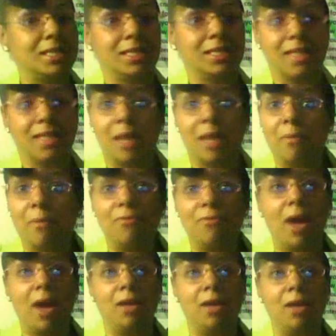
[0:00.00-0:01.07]
set up a
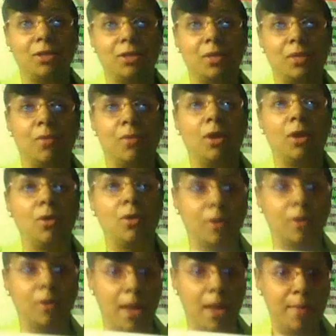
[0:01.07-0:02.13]
file on someone,
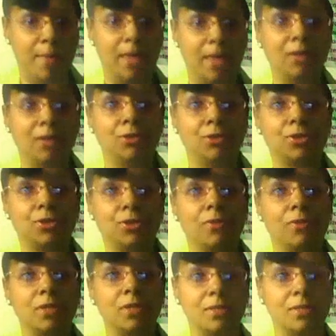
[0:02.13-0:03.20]
only making those
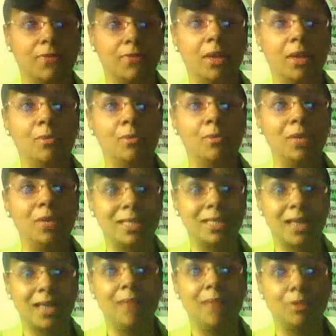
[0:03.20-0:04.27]
services available in
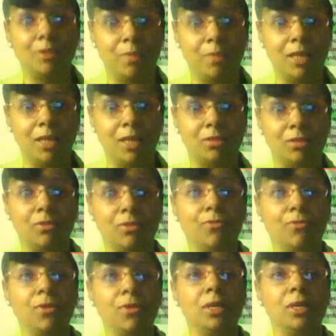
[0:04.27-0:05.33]
cyberspace through the
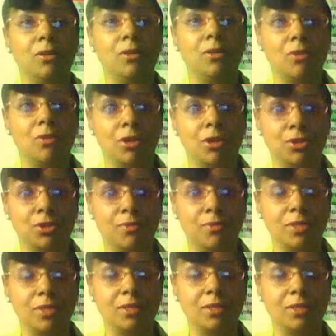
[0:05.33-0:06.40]
free and low-cost
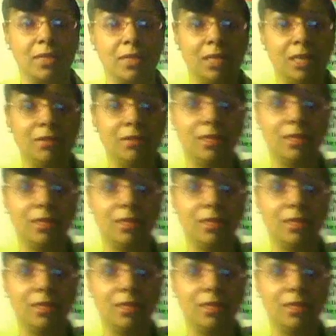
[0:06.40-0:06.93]
services of the internet